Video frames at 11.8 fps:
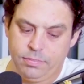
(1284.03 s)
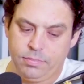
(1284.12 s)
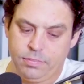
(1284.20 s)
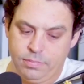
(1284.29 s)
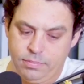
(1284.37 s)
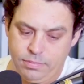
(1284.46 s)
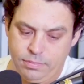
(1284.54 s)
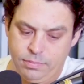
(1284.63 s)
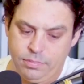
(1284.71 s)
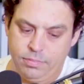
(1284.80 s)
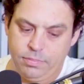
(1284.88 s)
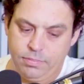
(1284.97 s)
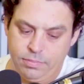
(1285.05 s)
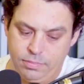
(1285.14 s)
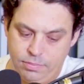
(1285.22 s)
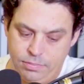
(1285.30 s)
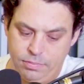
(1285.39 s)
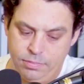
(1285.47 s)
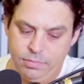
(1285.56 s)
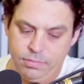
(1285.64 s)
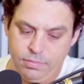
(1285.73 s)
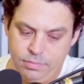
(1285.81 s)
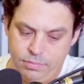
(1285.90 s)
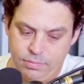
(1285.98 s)

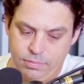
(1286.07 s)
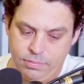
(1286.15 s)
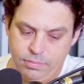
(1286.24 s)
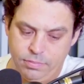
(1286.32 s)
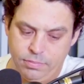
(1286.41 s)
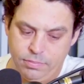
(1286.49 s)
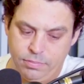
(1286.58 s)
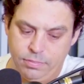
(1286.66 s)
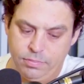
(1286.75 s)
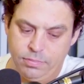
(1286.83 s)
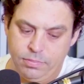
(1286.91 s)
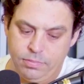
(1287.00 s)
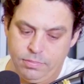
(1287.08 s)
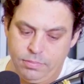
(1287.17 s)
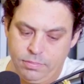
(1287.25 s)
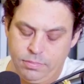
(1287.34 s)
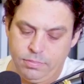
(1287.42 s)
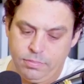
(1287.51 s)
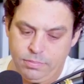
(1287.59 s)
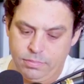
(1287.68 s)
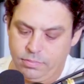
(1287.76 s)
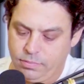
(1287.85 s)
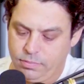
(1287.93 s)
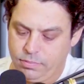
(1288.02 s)

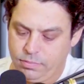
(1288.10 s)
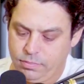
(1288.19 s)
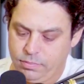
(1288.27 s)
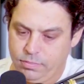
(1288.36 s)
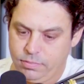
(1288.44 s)
(silent)